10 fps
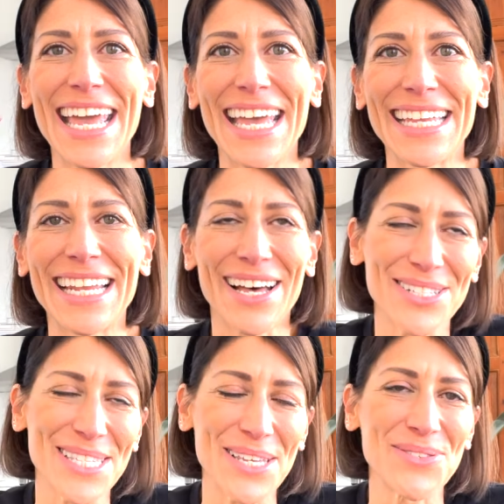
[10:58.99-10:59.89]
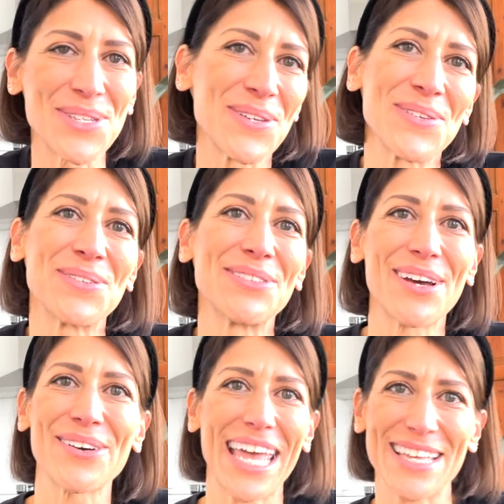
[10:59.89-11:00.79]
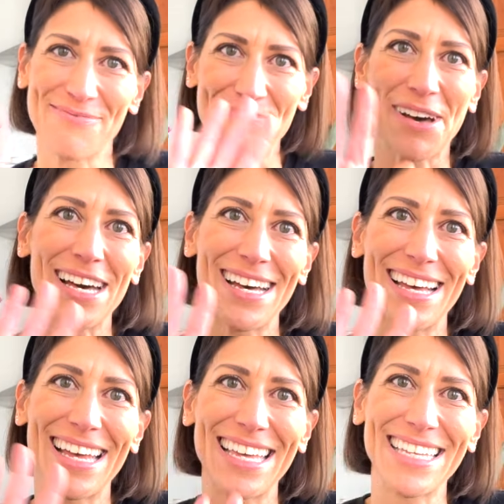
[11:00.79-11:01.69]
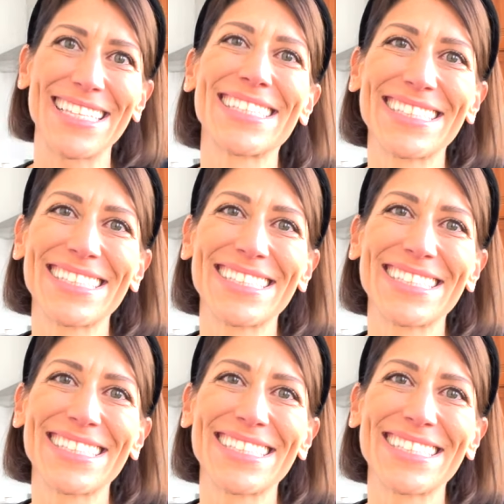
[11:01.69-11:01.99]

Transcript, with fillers: And I'll see you soon. Okay, bye.